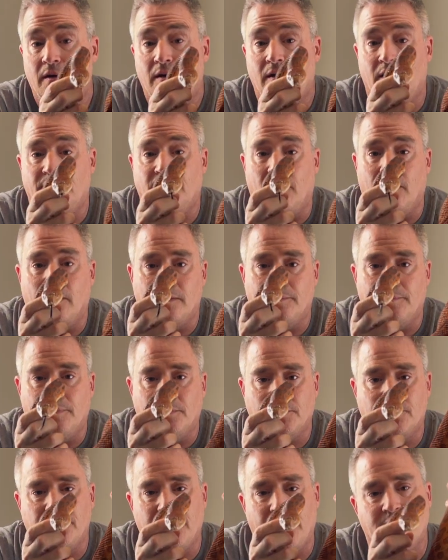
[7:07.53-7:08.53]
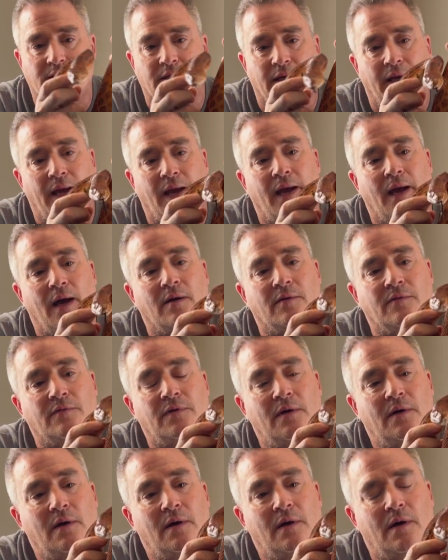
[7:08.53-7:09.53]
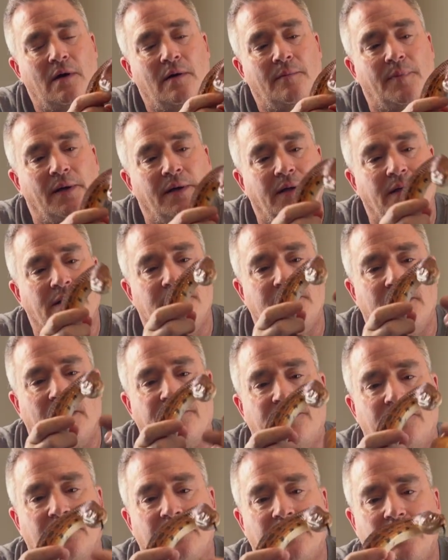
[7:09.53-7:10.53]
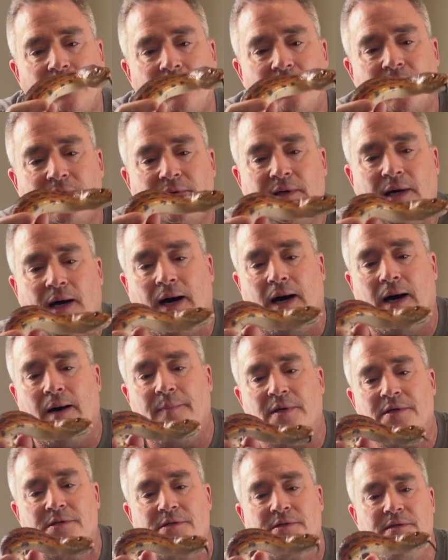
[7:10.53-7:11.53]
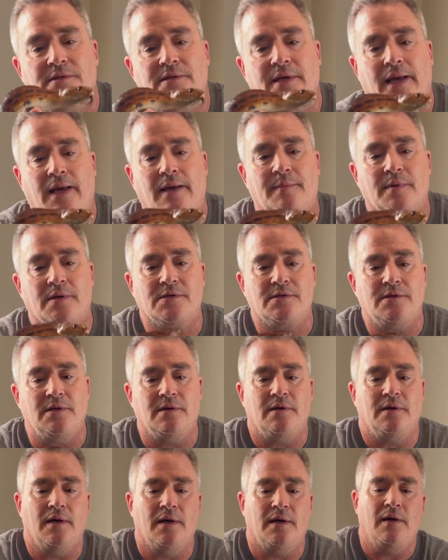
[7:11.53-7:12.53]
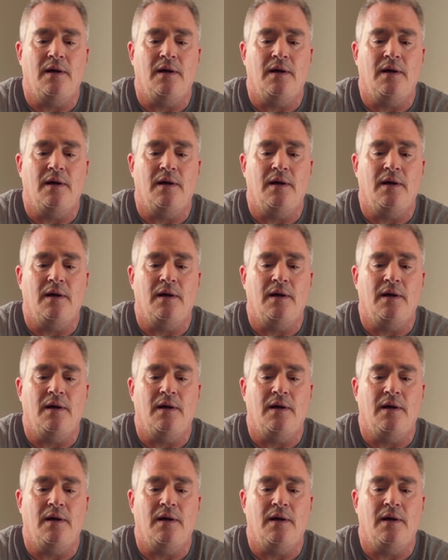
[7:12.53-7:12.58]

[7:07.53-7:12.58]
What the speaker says: of all the bull snakes I have, but he's definitely the calmest, tamest, and